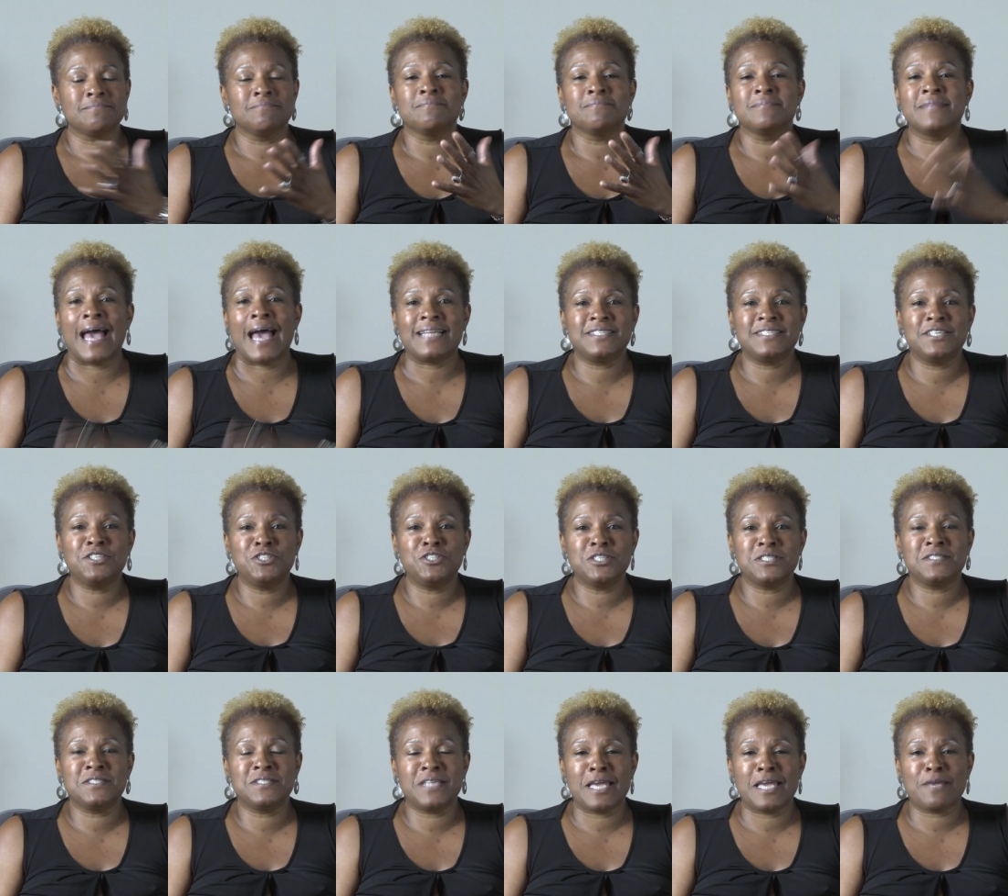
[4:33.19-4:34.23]
that to
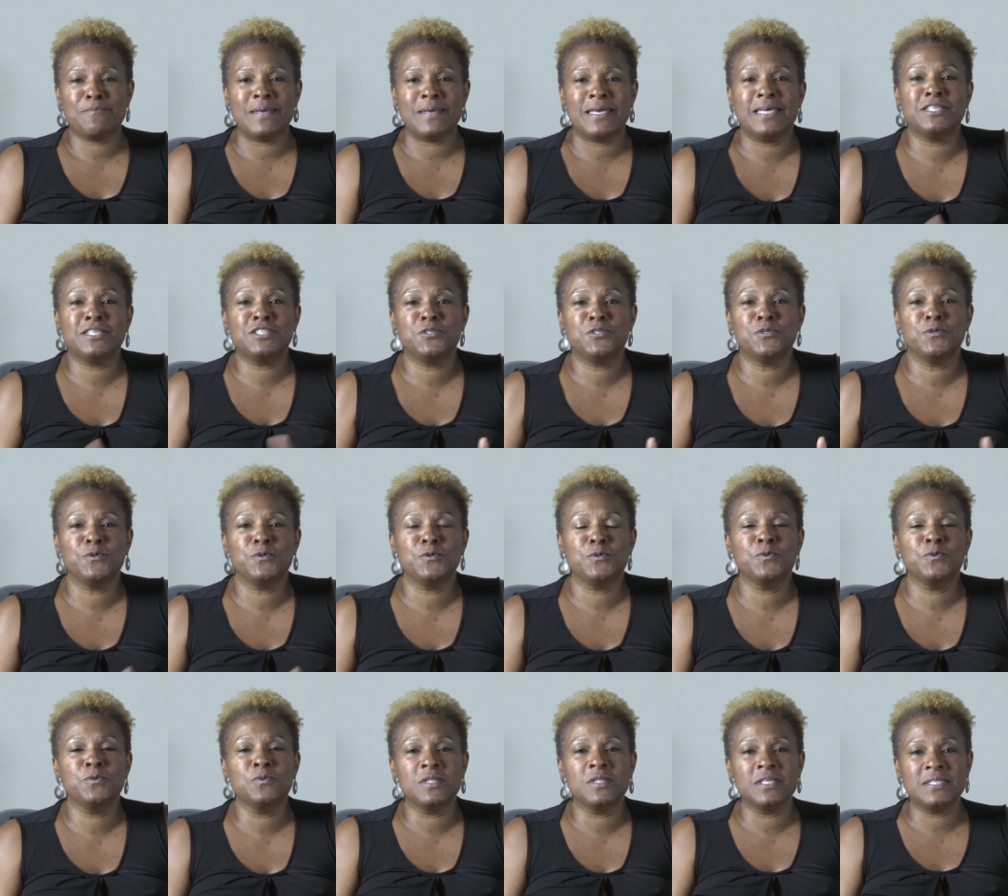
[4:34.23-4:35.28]
just take me
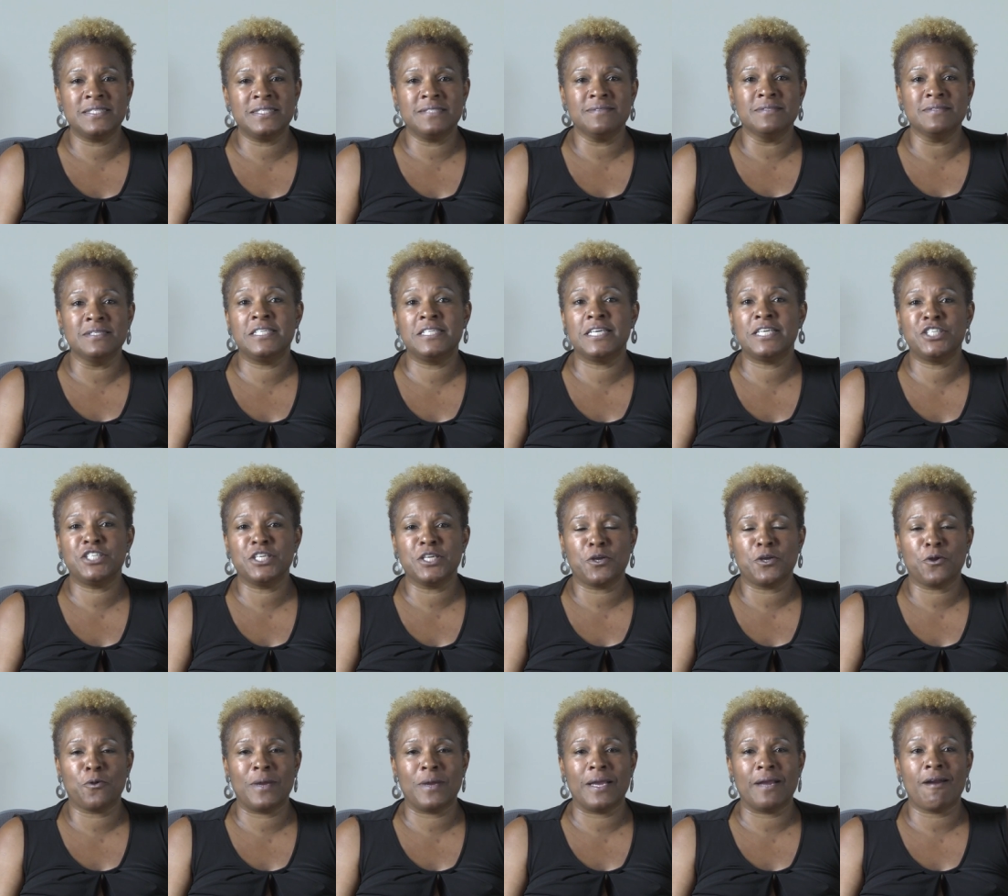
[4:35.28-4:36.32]
into the
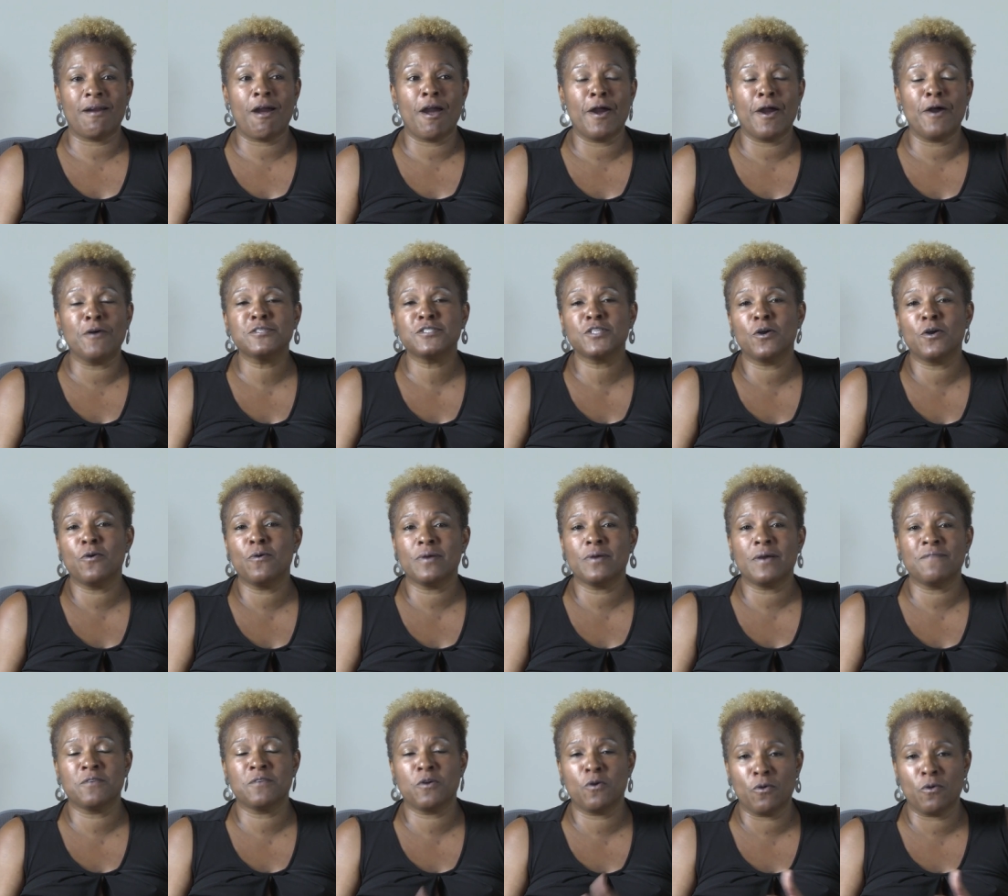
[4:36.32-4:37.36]
teaching career. I also,
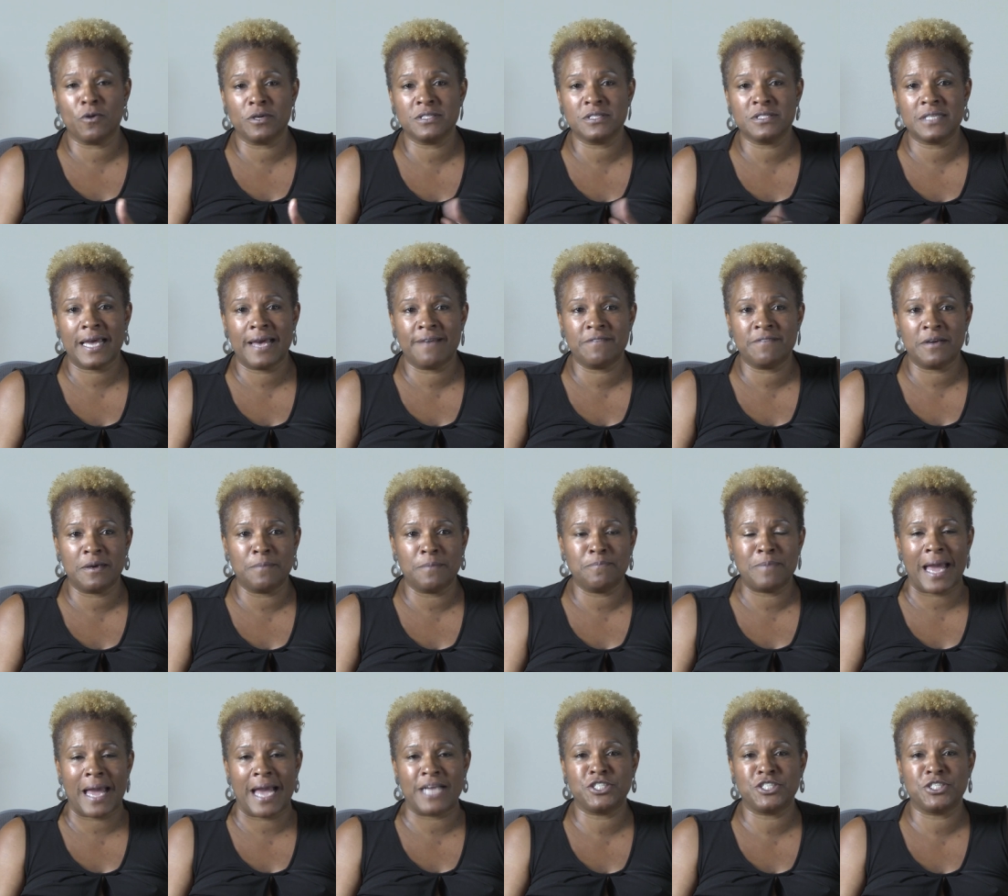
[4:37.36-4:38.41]
of course, have a
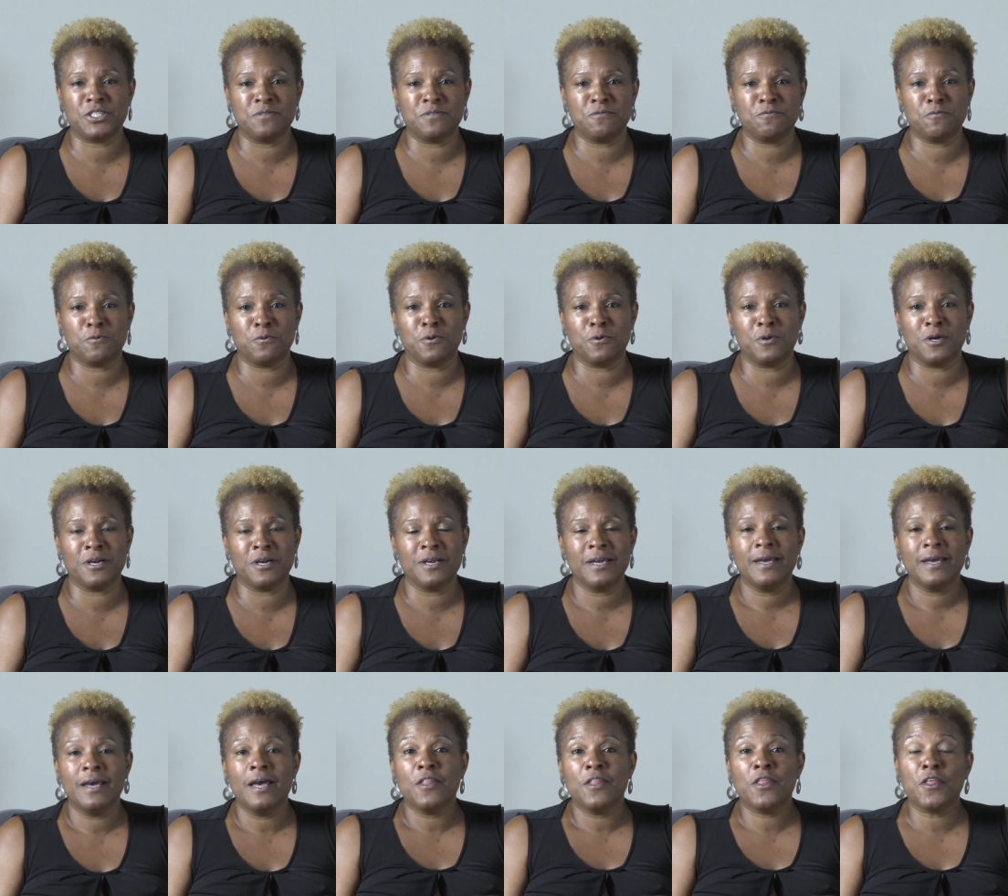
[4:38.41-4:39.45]
passion for
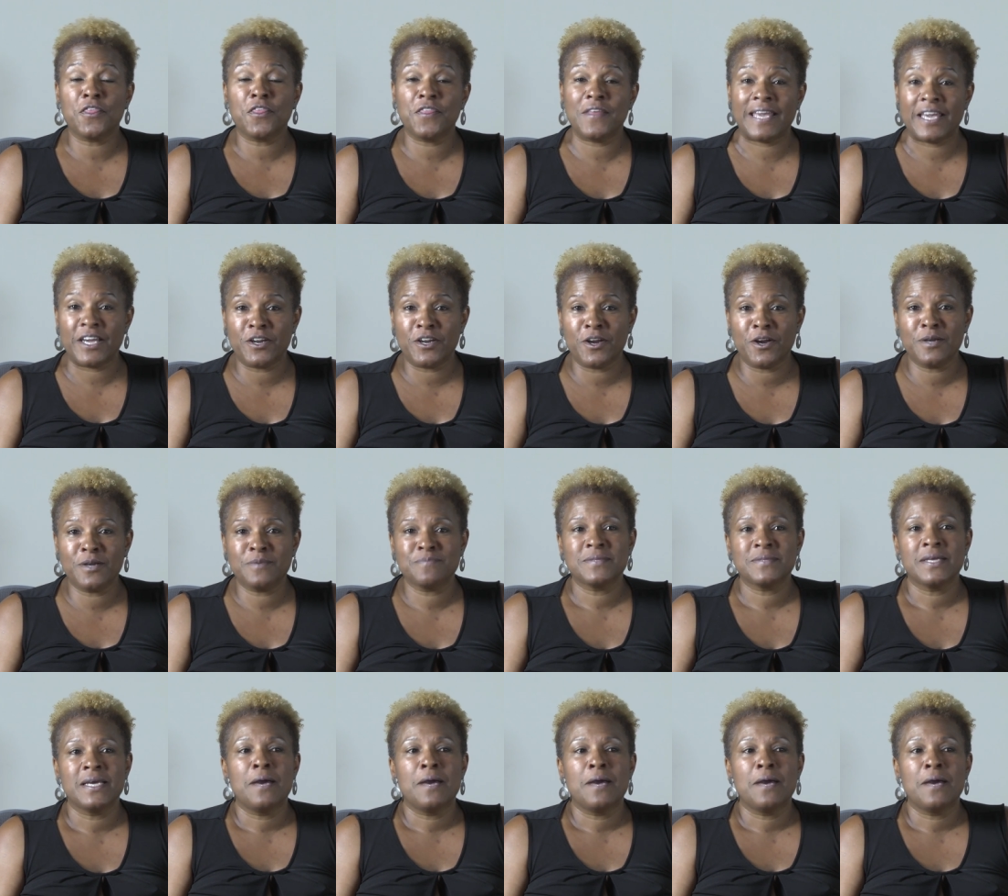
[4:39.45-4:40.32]
the theater.